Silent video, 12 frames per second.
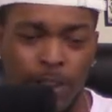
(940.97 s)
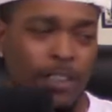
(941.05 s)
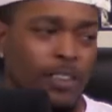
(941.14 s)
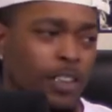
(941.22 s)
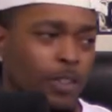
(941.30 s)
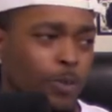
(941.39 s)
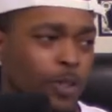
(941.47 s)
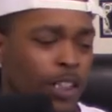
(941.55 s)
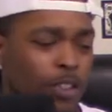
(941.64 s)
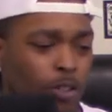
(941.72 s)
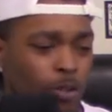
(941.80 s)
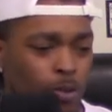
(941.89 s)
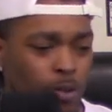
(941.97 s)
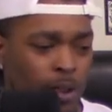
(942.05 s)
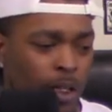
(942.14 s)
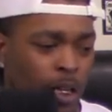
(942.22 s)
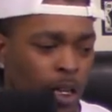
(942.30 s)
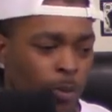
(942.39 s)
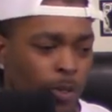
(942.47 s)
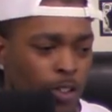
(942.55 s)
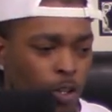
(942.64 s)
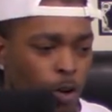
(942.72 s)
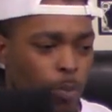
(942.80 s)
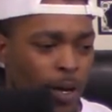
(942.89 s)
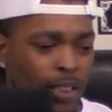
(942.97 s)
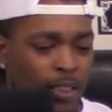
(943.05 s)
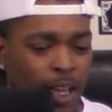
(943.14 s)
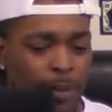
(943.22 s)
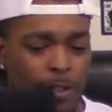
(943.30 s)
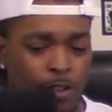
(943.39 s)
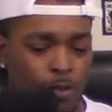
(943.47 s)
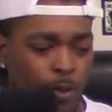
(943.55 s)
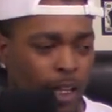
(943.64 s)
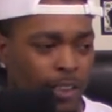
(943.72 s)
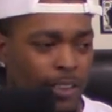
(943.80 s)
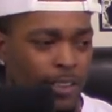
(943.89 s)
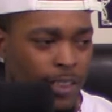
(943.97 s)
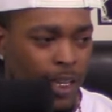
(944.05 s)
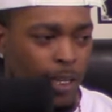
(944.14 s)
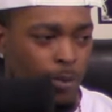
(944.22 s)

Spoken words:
This isn't really news. We know by the time his trial is set,